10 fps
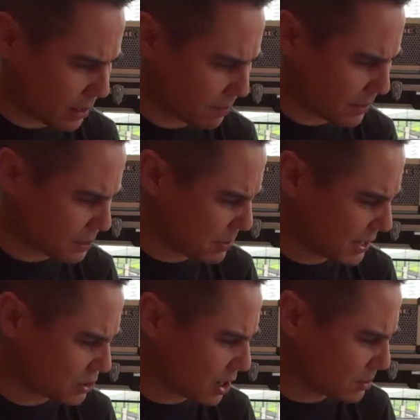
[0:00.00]
as many
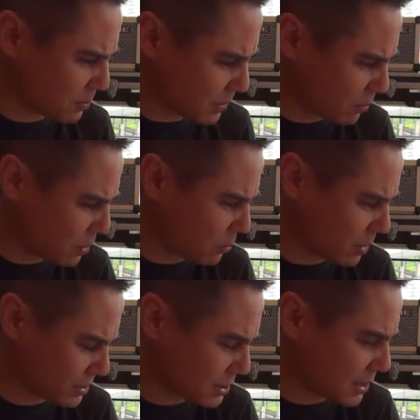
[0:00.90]
times, and
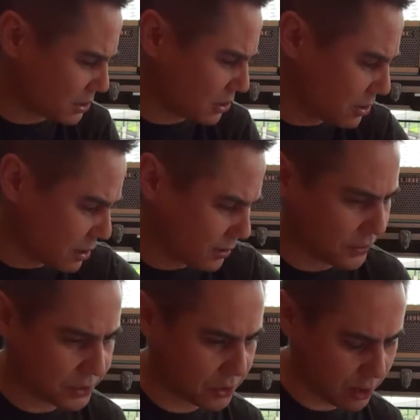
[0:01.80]
when it starts to hurt, I
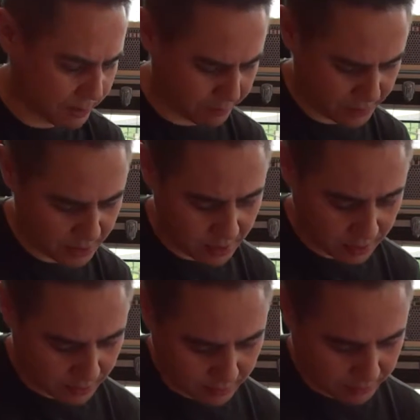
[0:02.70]
just stop,
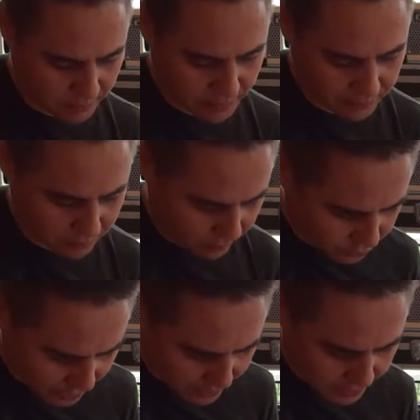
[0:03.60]

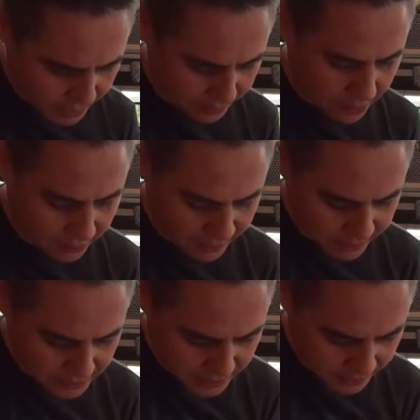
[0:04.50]
shake it out, and go to the
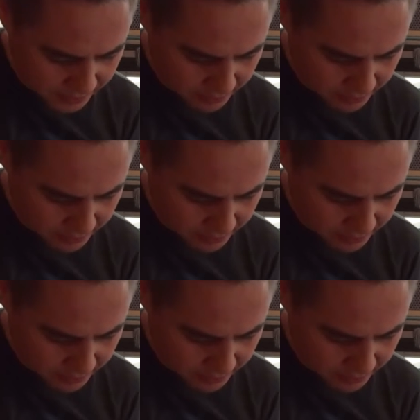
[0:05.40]
next key.